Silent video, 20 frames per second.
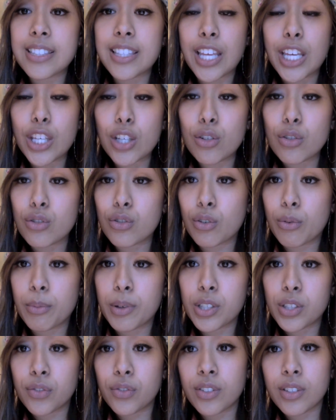Thank you so
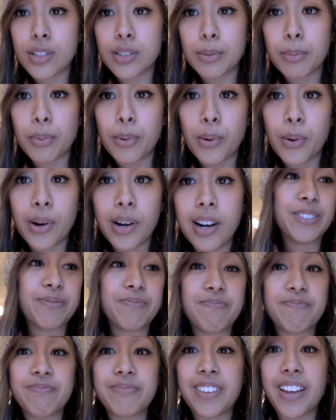much for the support.
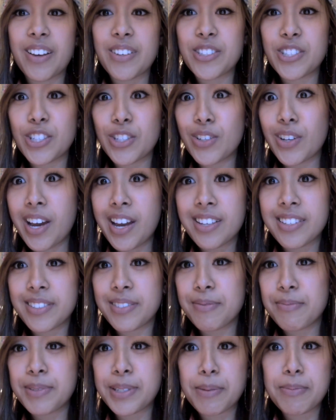I'll see you
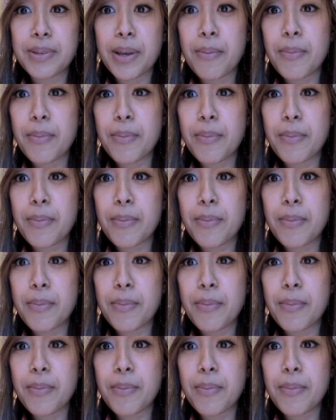guys September